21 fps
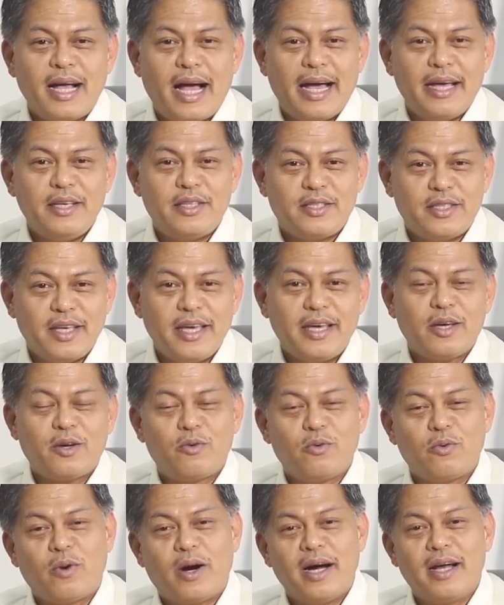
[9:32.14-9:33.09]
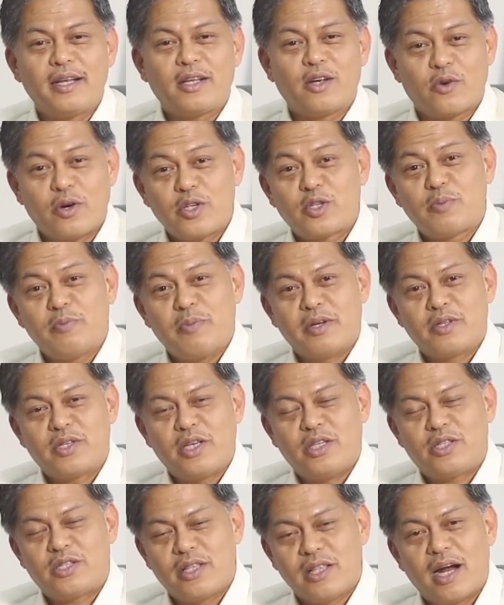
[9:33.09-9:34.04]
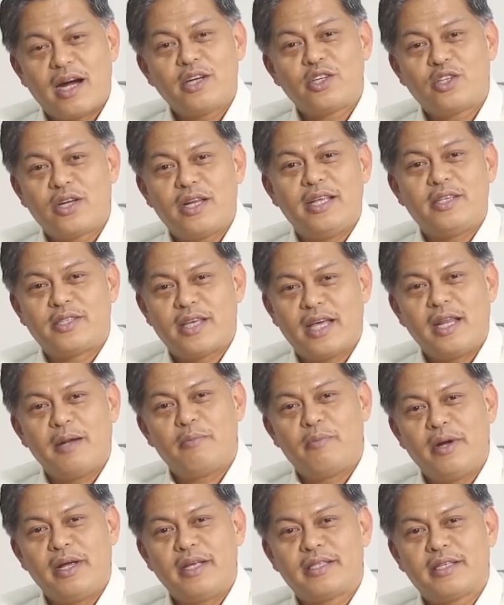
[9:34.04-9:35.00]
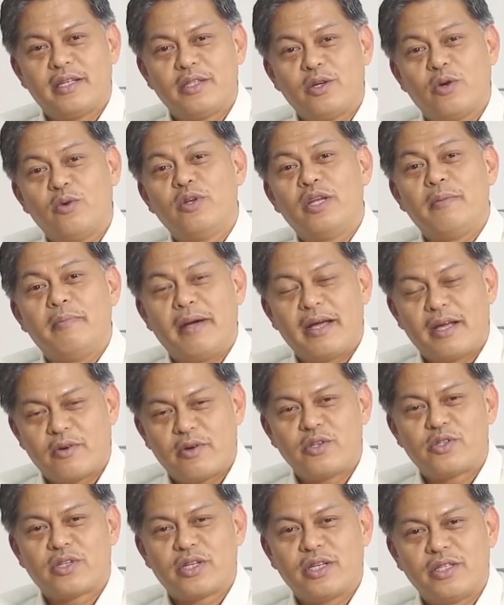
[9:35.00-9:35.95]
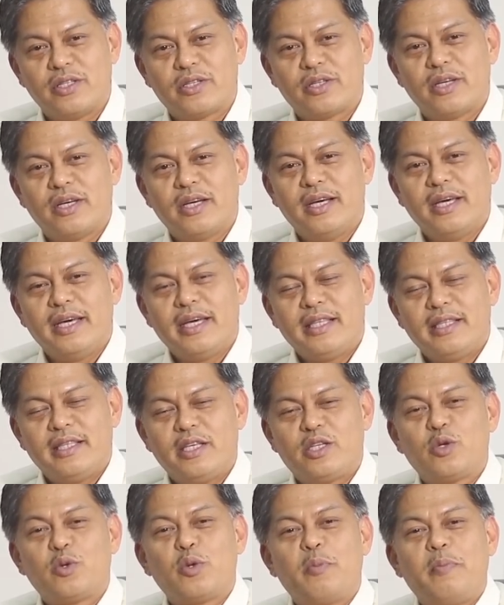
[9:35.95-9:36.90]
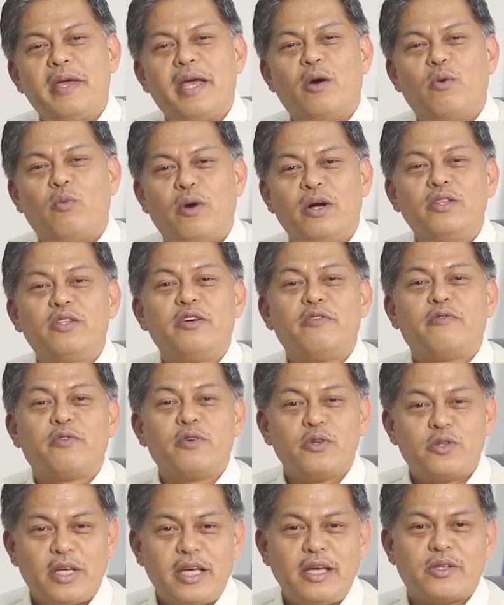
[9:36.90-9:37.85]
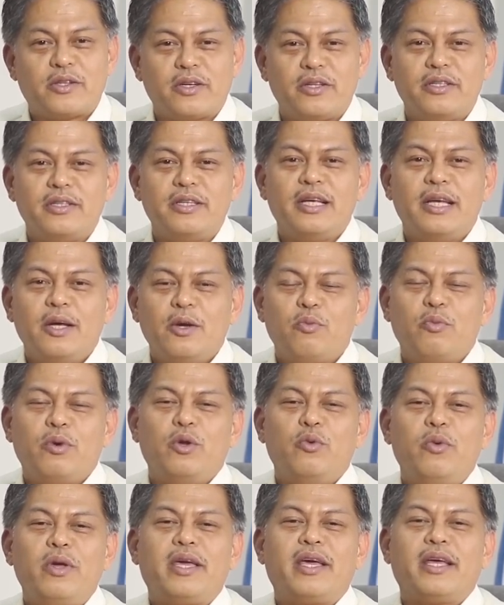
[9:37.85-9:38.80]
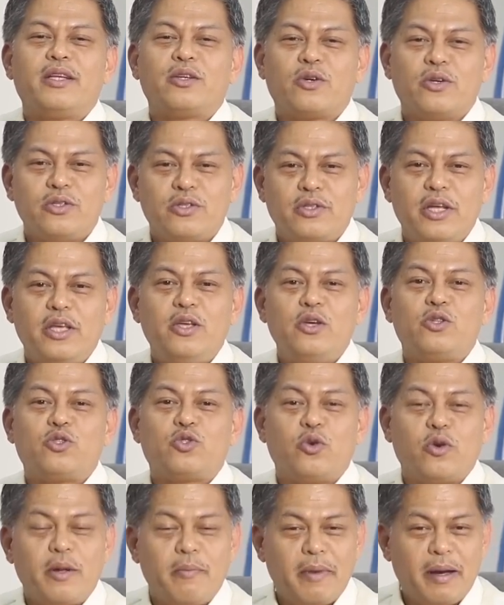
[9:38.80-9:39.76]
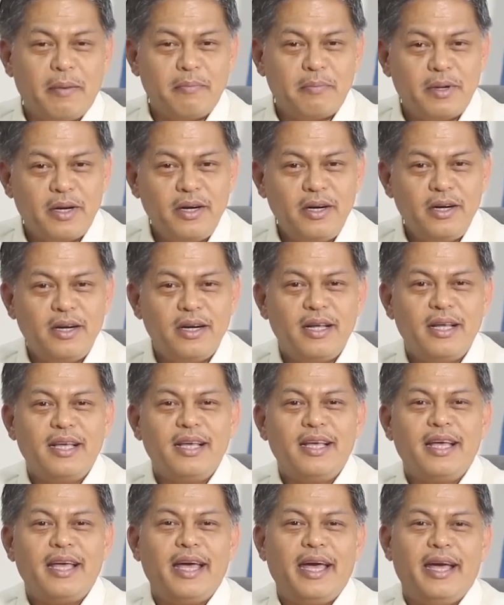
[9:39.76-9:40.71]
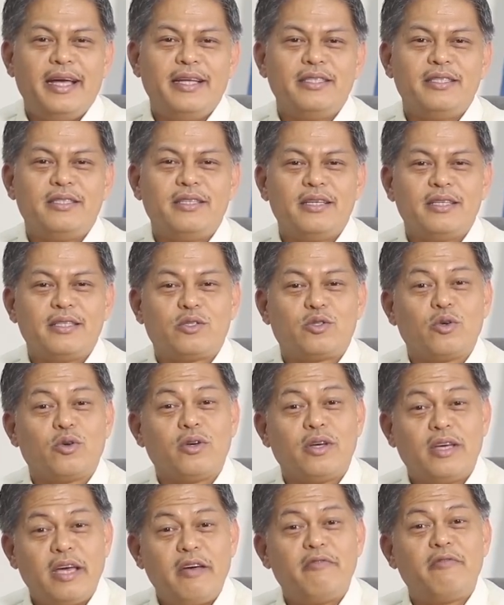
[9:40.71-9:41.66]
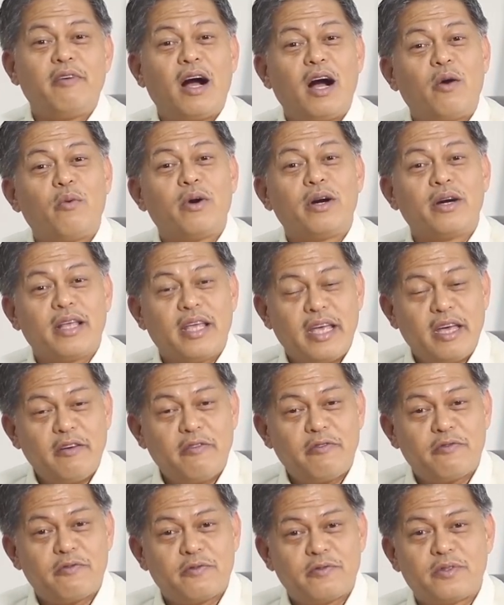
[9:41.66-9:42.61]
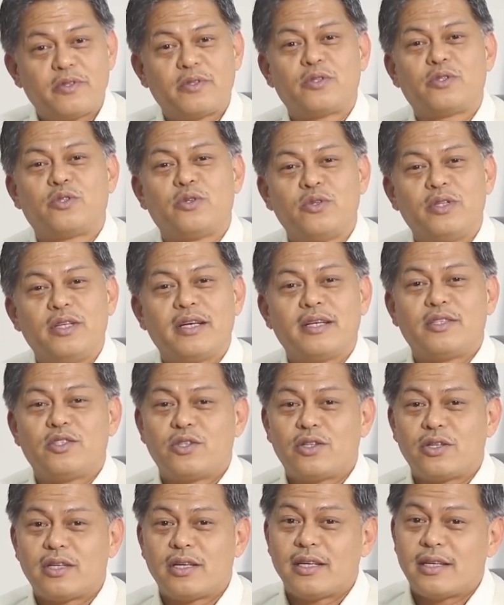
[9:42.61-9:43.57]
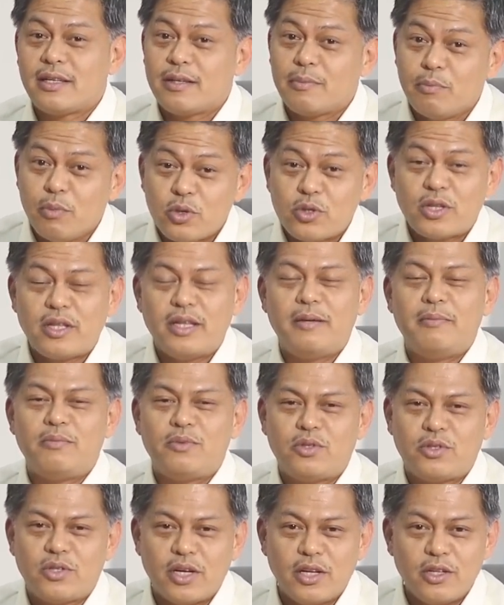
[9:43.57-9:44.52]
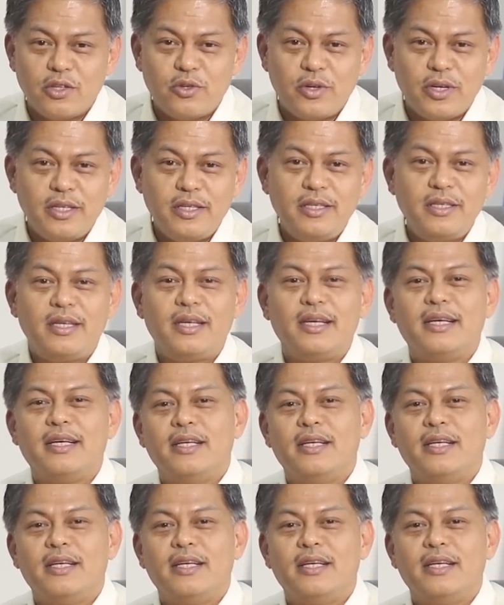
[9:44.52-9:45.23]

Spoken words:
I think while Christmas is largely celebrated only by Christians, this will be a wonderful season when we can continue to remember and to give our gifts to the Muslim children,